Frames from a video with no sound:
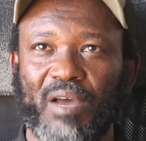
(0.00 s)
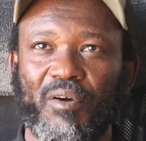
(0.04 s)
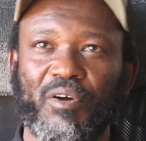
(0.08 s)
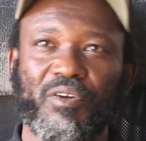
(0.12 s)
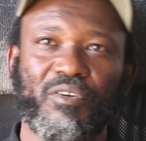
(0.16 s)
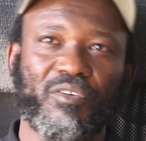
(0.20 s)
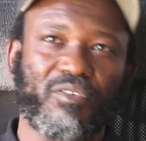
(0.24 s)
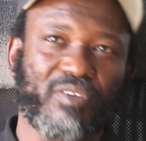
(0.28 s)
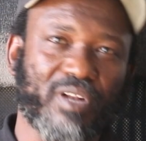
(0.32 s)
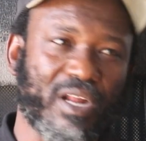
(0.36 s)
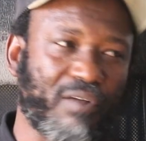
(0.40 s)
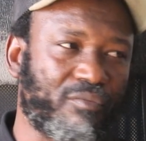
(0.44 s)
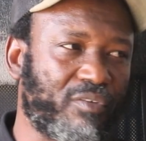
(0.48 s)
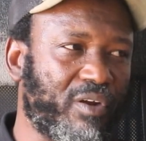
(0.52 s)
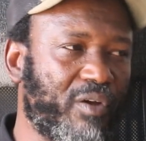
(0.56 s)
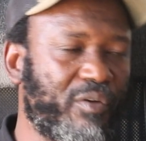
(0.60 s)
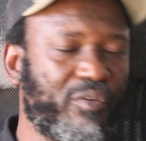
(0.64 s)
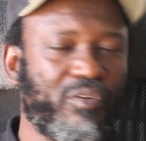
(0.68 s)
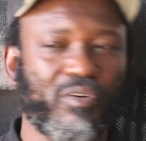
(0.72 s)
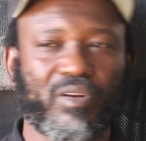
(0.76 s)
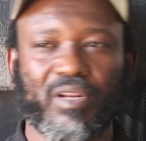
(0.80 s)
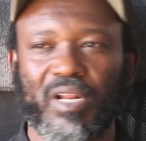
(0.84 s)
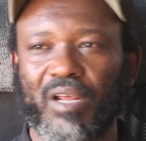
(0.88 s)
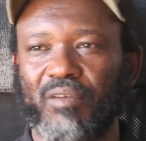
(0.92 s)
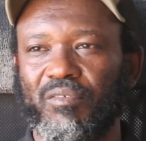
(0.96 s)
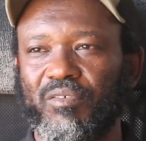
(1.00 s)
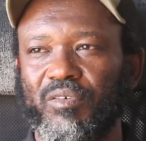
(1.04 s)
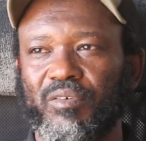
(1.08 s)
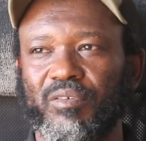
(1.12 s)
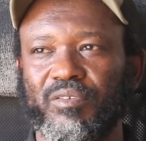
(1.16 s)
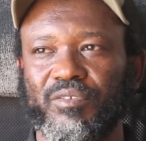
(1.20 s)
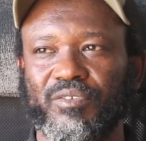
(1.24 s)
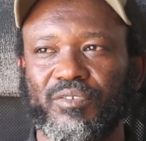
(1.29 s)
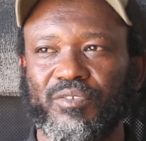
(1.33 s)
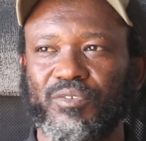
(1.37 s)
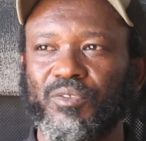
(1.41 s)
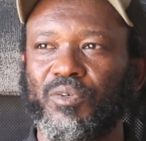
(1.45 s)
I want to travel, I want to travel.
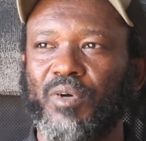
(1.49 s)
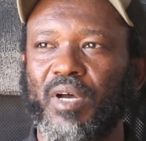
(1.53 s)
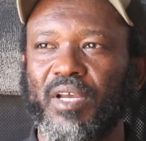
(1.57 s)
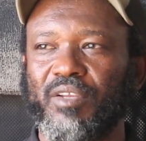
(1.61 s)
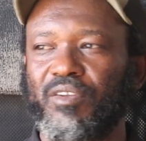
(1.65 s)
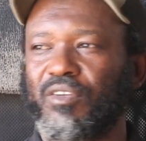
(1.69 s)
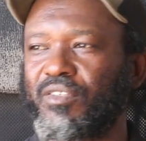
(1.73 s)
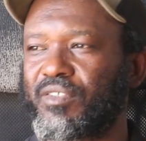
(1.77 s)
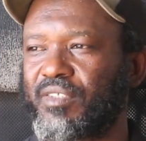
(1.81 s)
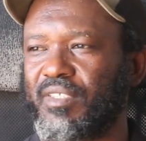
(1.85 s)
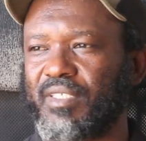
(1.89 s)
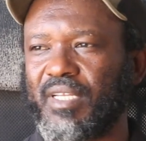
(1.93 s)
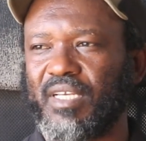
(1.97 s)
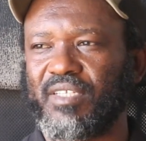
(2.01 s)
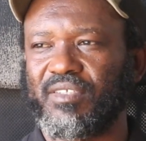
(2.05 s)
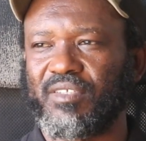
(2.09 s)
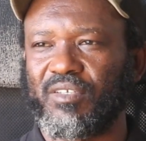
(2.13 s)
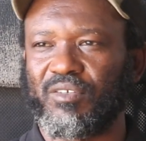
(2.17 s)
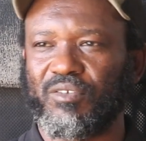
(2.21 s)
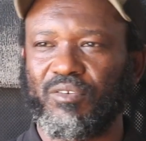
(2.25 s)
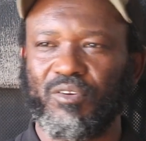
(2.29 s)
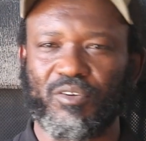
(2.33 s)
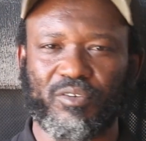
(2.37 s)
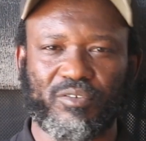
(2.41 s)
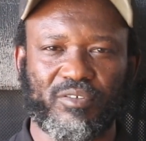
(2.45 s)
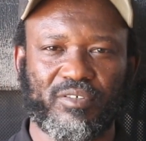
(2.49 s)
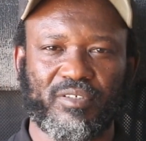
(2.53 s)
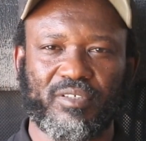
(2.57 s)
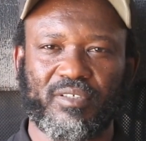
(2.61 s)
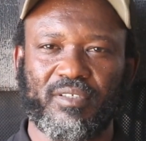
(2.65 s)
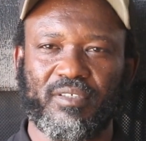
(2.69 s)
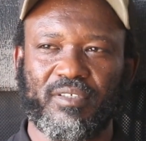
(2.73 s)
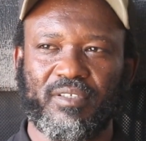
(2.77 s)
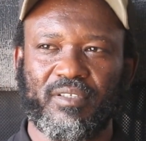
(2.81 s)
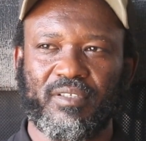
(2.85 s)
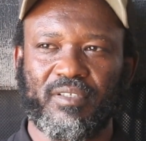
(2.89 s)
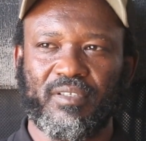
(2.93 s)
So I just said, I said, look,
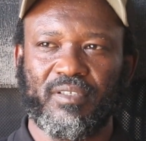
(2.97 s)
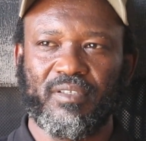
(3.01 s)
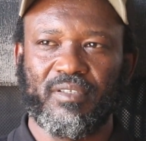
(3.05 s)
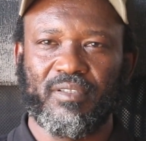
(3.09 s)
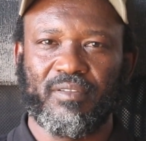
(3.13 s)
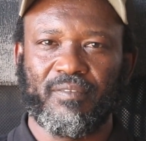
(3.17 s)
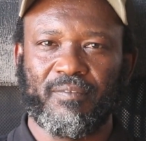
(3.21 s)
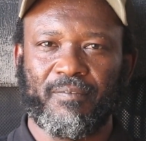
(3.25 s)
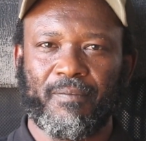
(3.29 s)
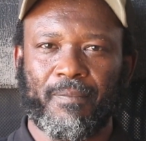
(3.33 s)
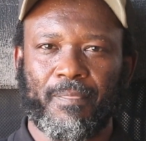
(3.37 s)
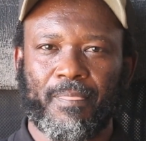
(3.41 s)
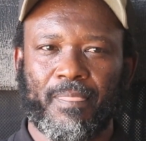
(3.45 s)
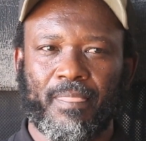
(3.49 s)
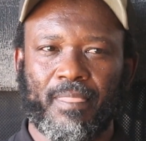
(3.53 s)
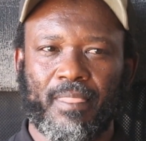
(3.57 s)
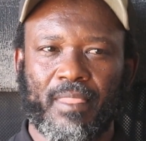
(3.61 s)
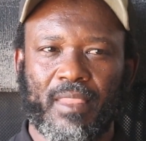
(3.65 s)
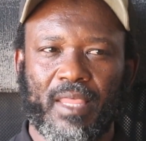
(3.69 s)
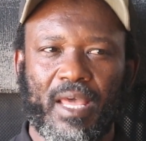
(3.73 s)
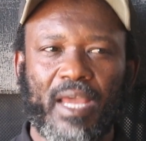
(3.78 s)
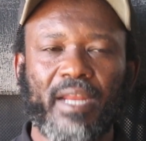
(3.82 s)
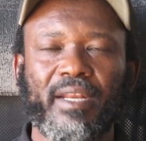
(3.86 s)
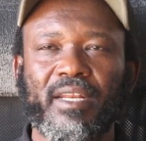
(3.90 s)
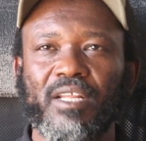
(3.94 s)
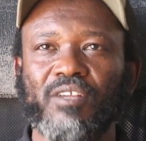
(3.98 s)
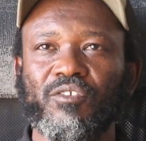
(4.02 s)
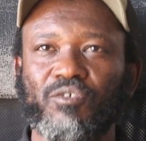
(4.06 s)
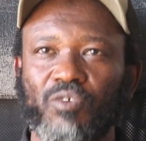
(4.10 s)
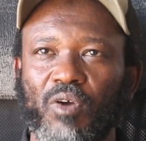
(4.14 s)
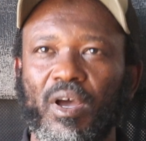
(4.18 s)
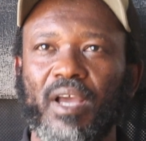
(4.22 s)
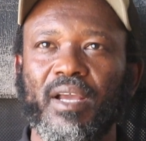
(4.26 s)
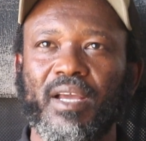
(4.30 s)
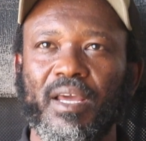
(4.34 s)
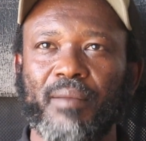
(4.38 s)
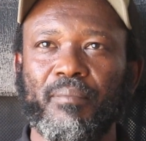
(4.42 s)
I think
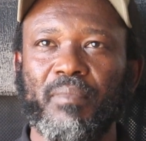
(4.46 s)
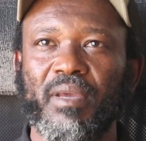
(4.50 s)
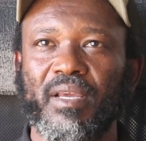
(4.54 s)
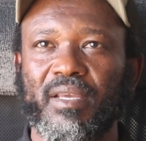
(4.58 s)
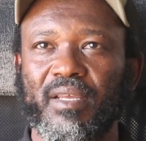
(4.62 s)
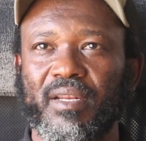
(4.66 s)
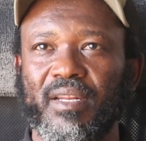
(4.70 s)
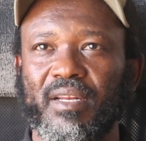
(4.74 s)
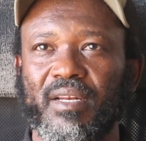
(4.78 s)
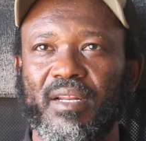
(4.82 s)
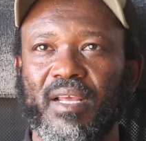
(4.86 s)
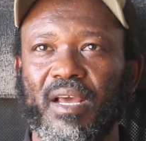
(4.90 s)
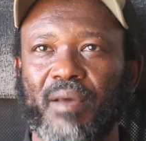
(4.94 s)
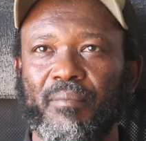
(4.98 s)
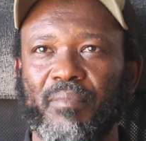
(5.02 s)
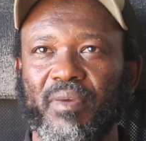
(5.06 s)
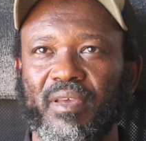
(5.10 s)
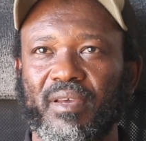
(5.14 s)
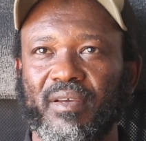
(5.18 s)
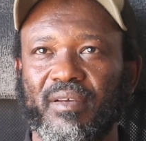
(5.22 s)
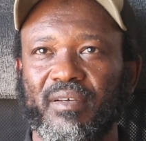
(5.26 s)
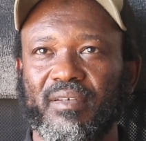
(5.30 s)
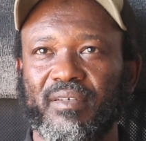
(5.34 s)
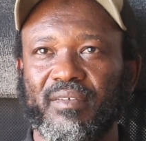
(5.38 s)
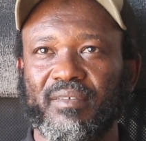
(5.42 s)
so I can make it in Gambia.